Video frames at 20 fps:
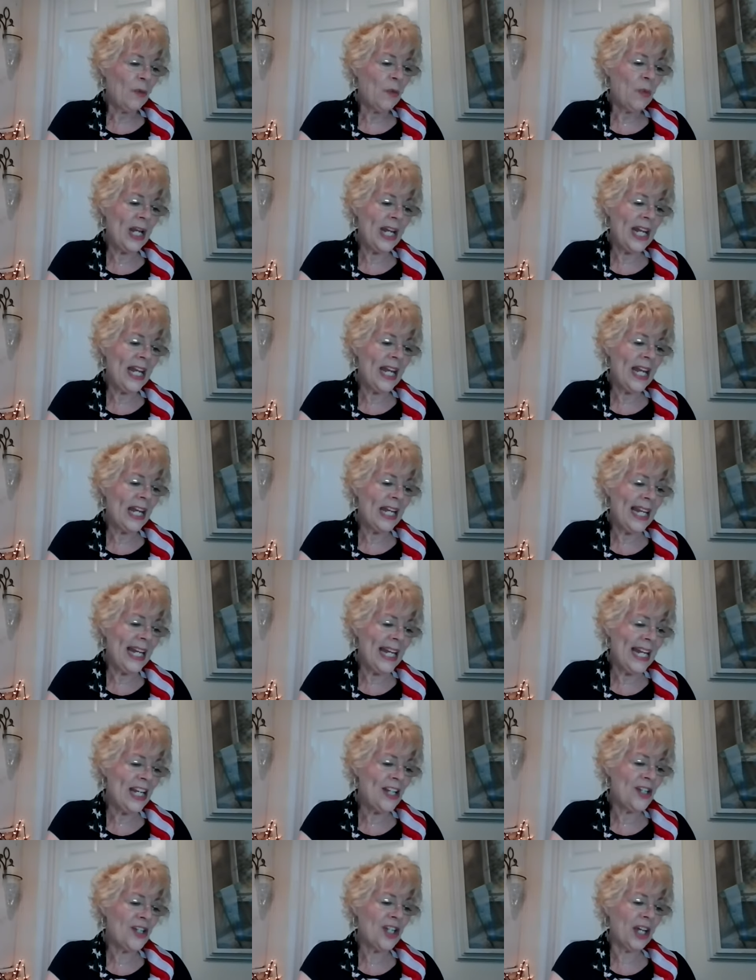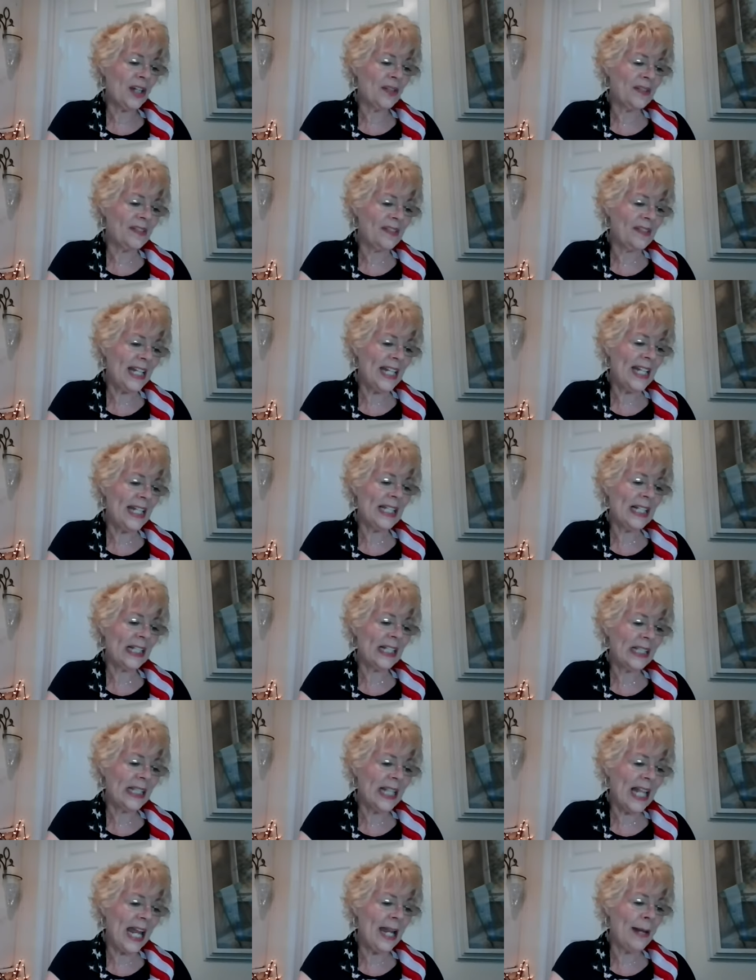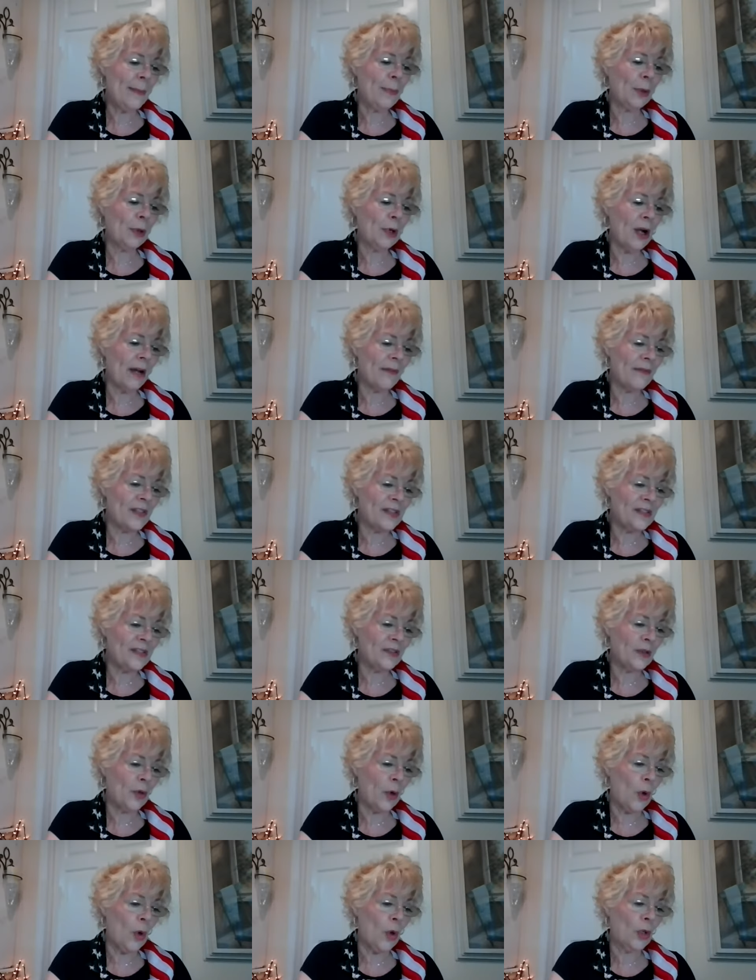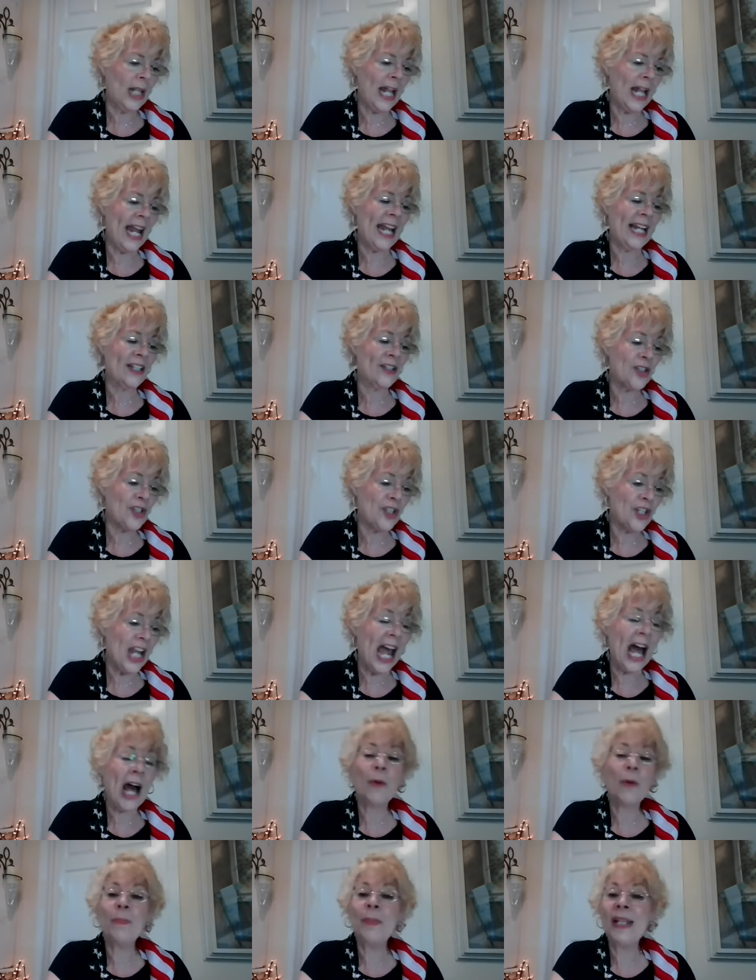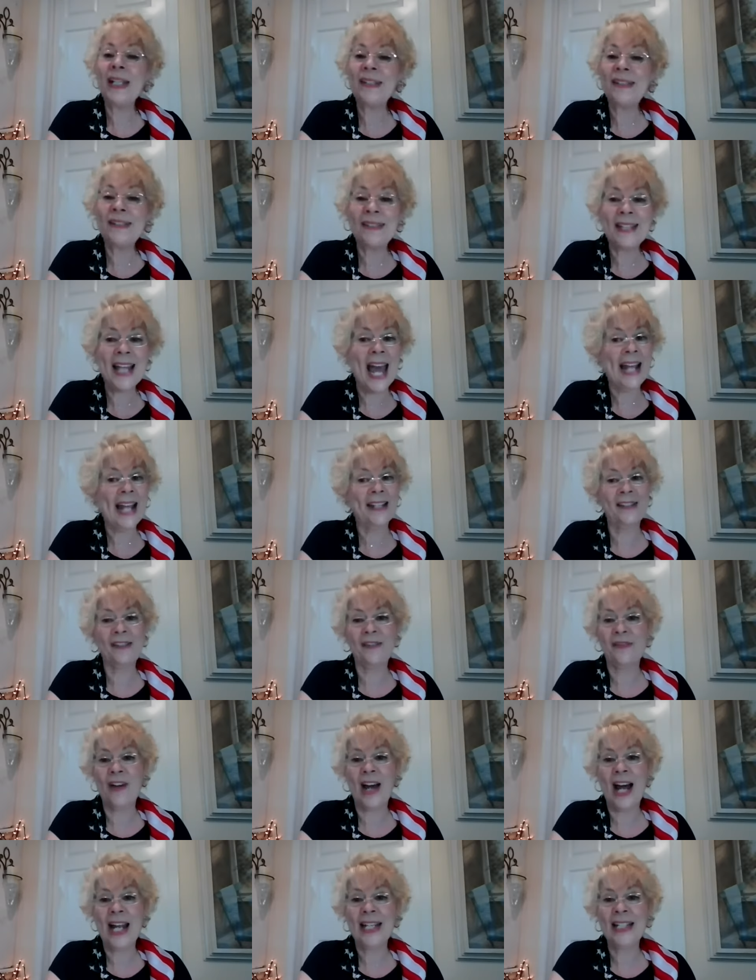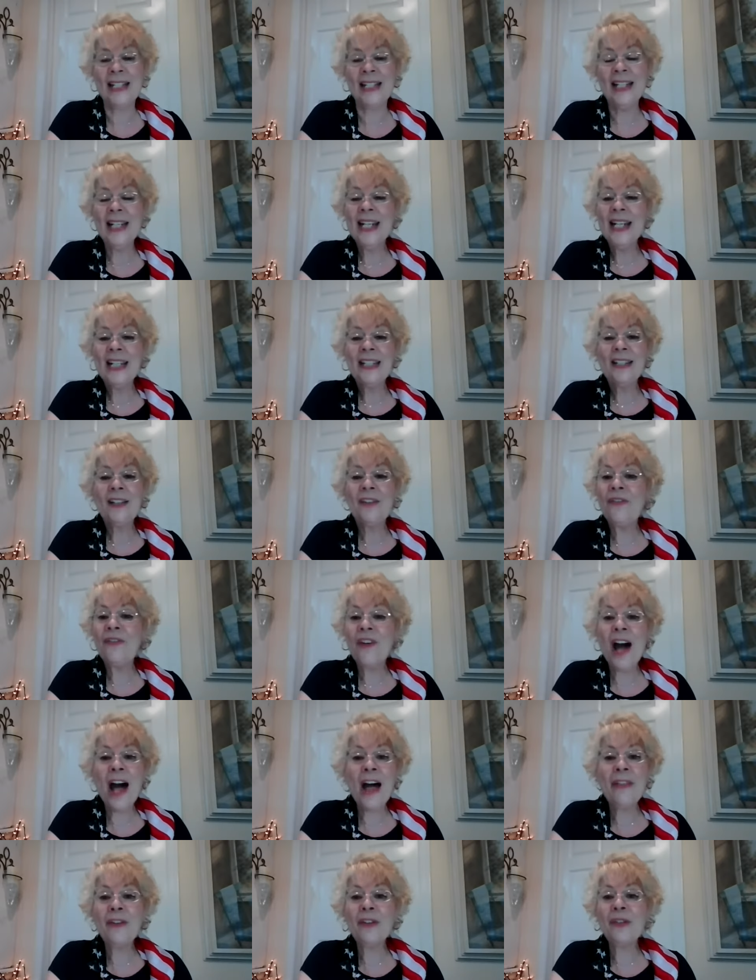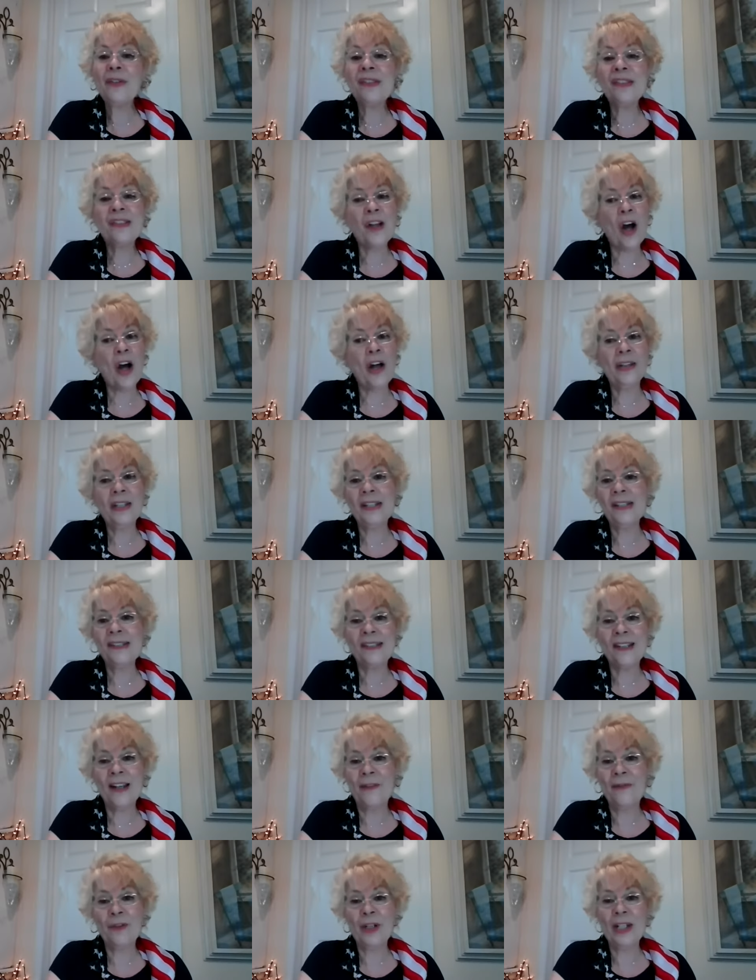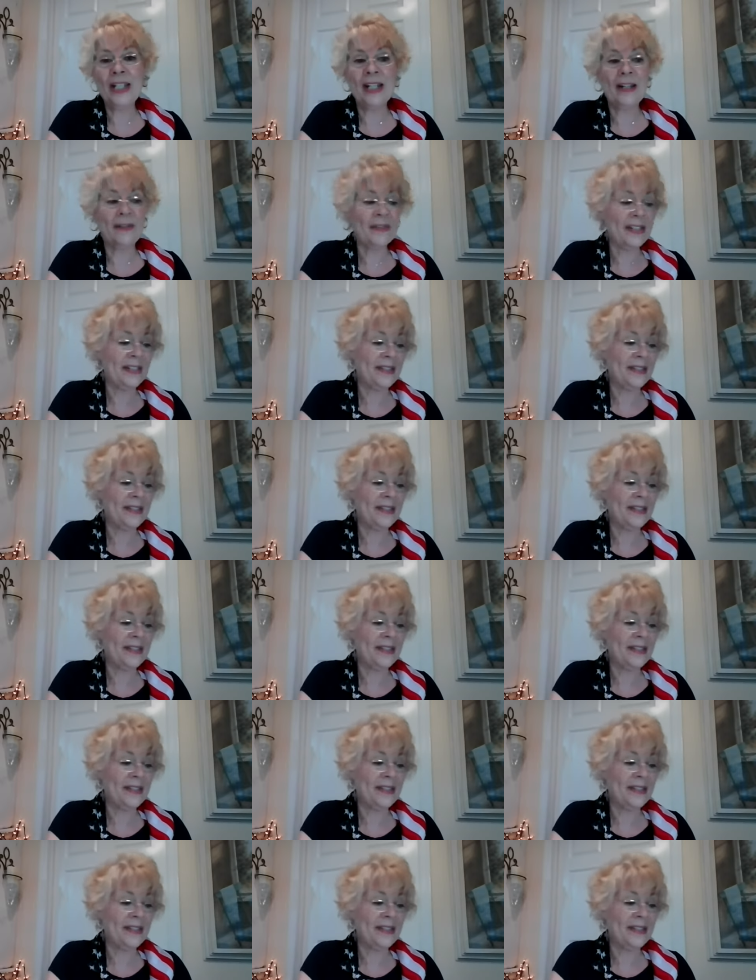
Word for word: We, he shall see the labor of his soul and shall be satisfied. The father saw the suffering of